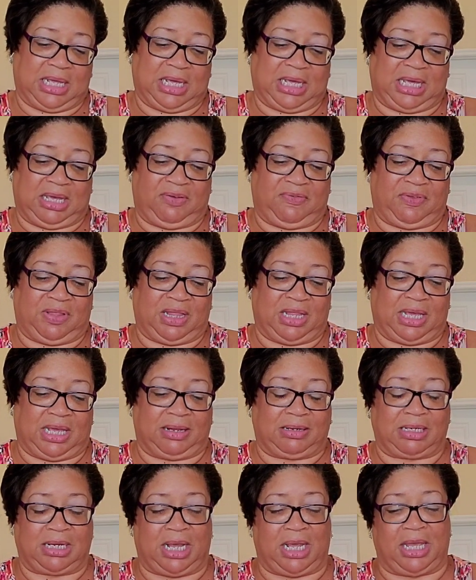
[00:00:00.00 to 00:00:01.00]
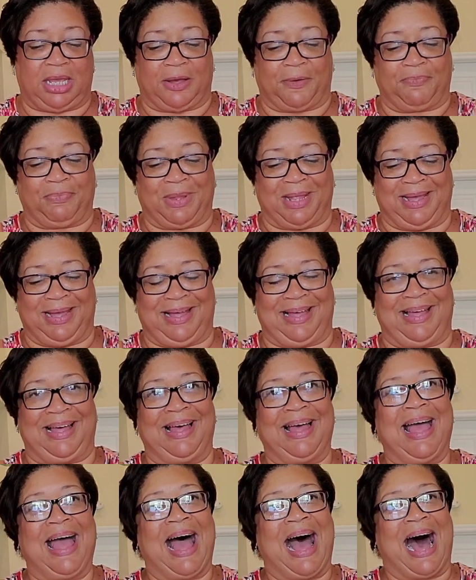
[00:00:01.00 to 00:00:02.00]
evenly. I tell you,
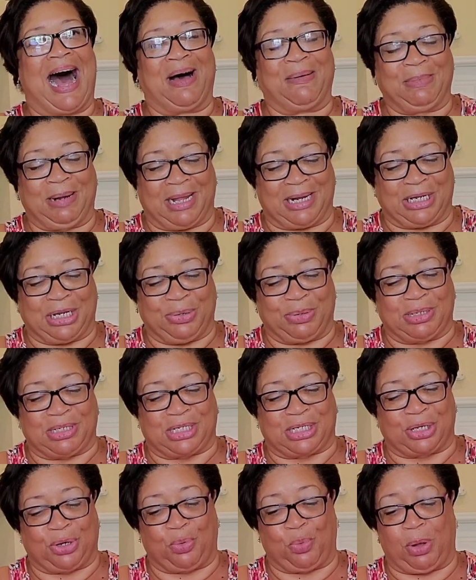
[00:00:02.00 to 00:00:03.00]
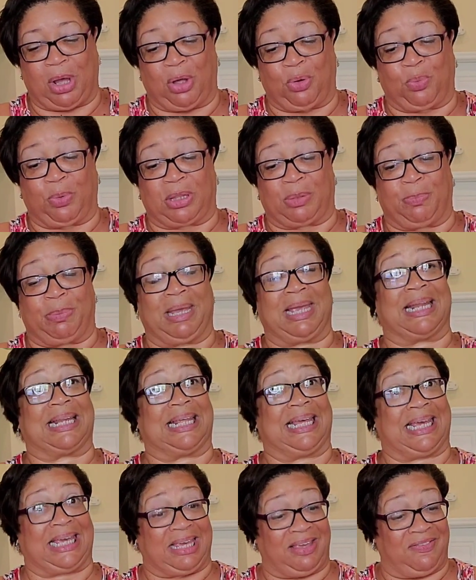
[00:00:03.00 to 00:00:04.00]
I'm not doing so well with
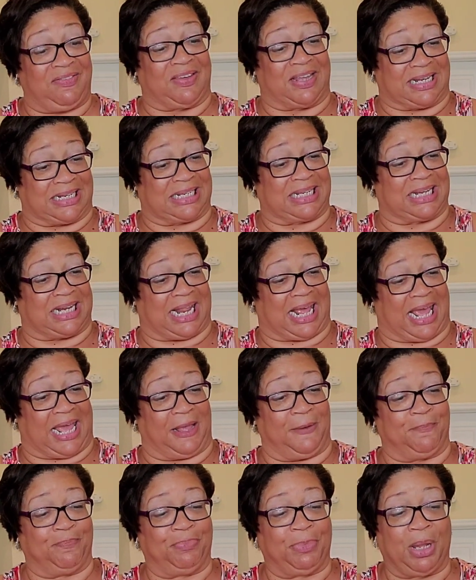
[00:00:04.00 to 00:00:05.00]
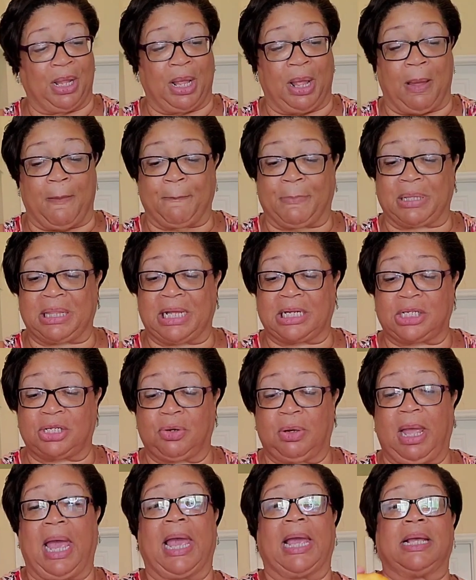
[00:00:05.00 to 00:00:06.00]
being even today, but that's
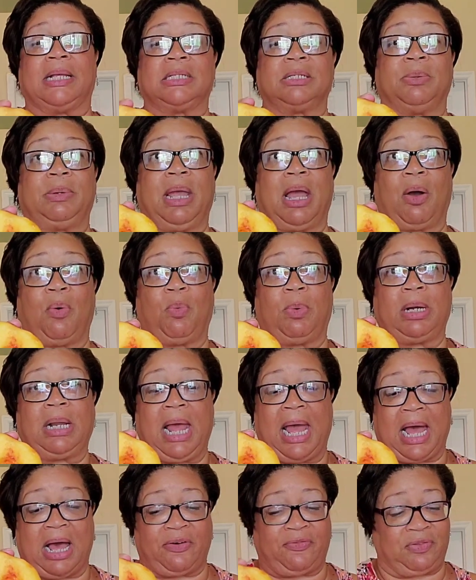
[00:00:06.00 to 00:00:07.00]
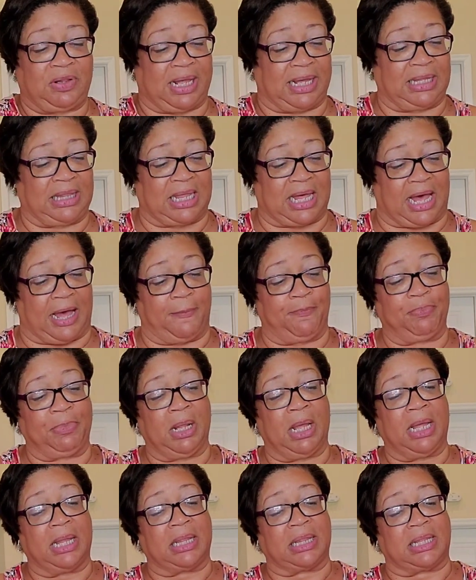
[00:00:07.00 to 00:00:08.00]
okay. So we got 1 half like that.
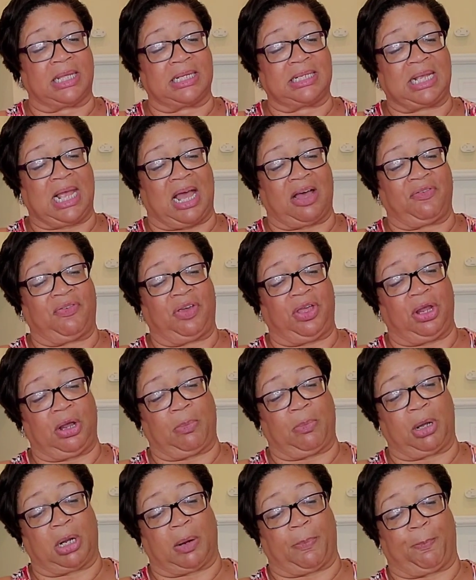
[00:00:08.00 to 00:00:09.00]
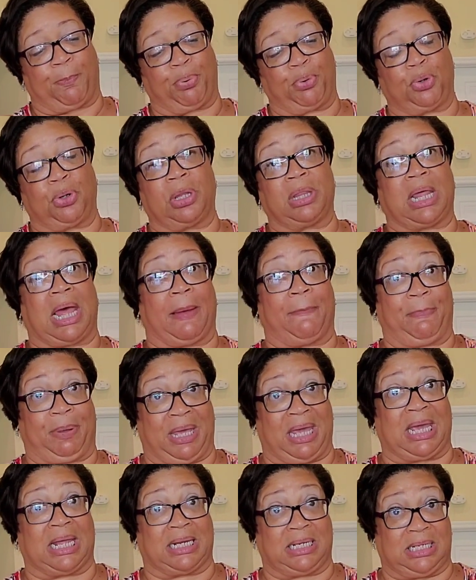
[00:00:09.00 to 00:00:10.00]
This half here, I'm going to pull that
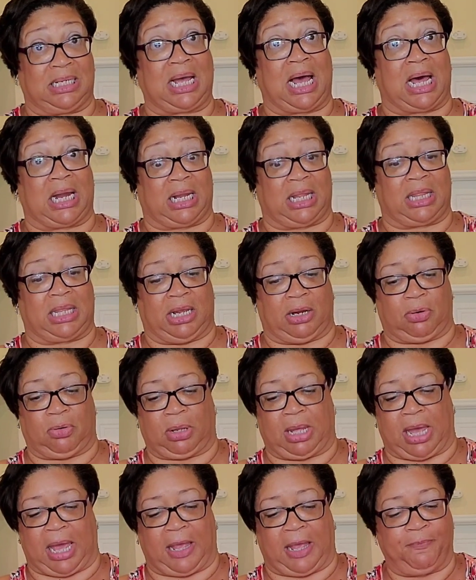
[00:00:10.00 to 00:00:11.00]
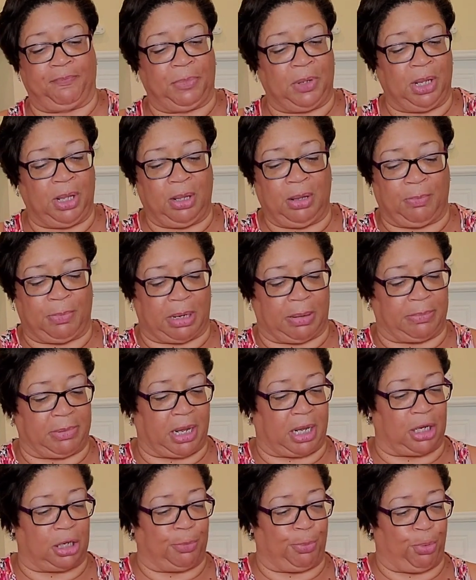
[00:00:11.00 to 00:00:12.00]
pit out of there, okay? But I'm
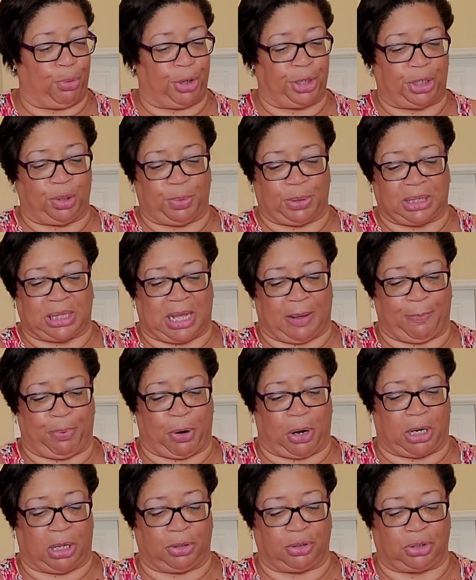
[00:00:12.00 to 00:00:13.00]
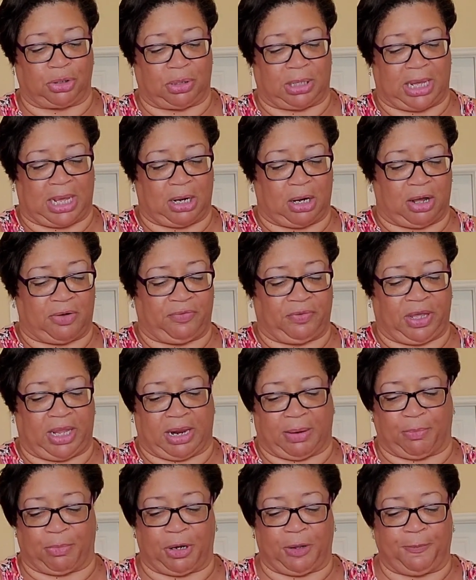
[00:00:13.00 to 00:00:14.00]
not going to bore you with that part. I'll do that off
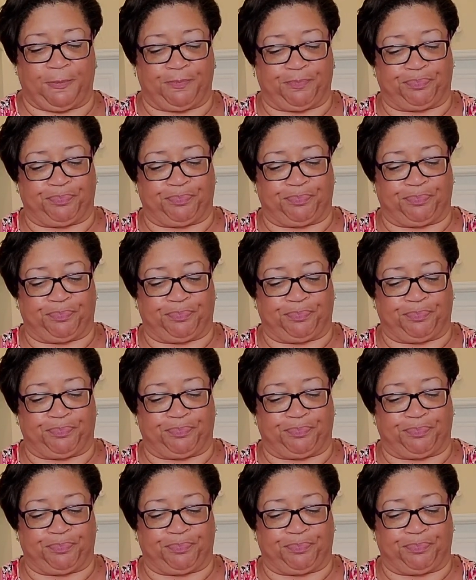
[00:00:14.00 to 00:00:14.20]
camera.